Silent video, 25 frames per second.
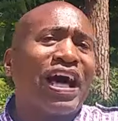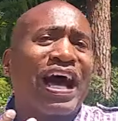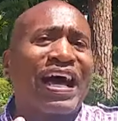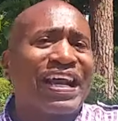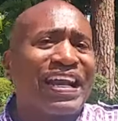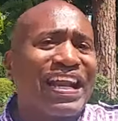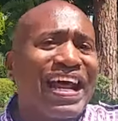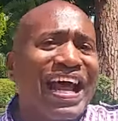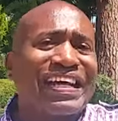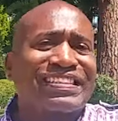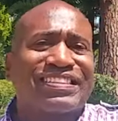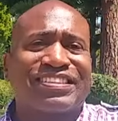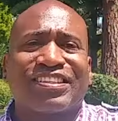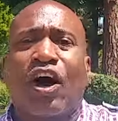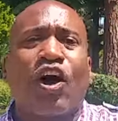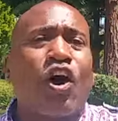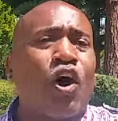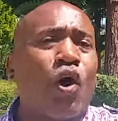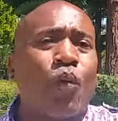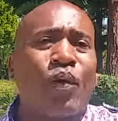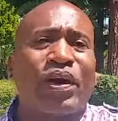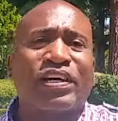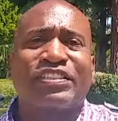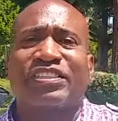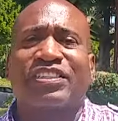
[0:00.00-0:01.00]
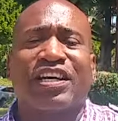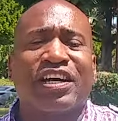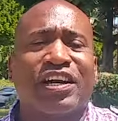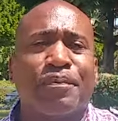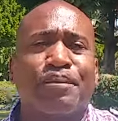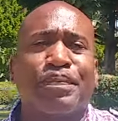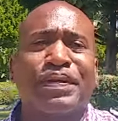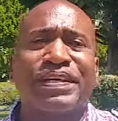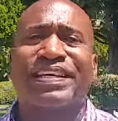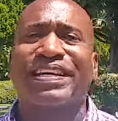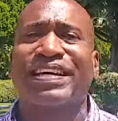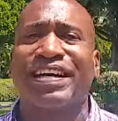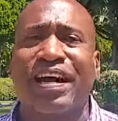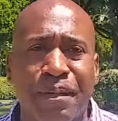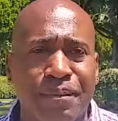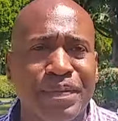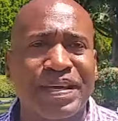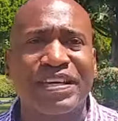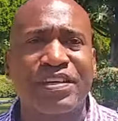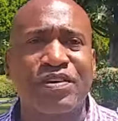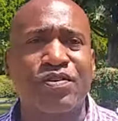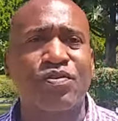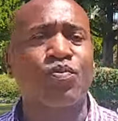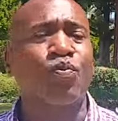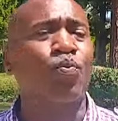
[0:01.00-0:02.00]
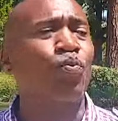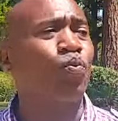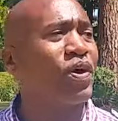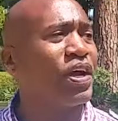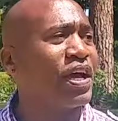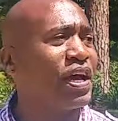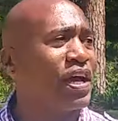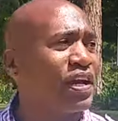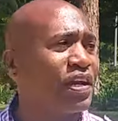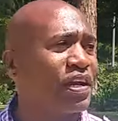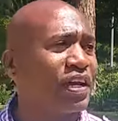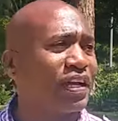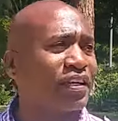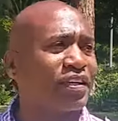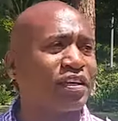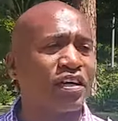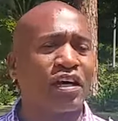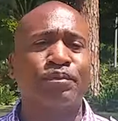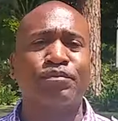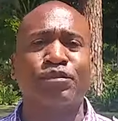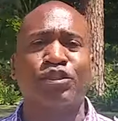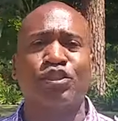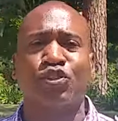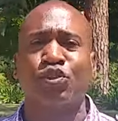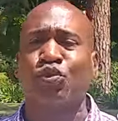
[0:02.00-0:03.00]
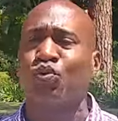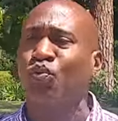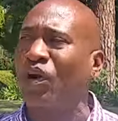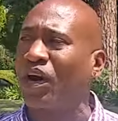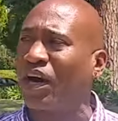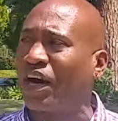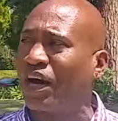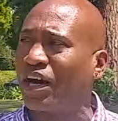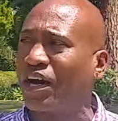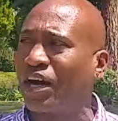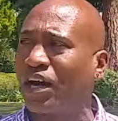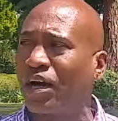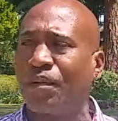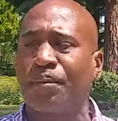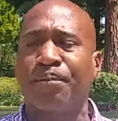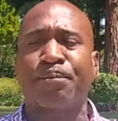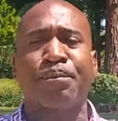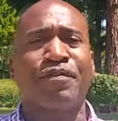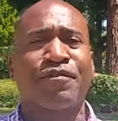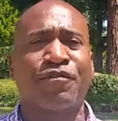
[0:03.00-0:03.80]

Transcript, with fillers: lot of that's always going to be coming when it comes to a um,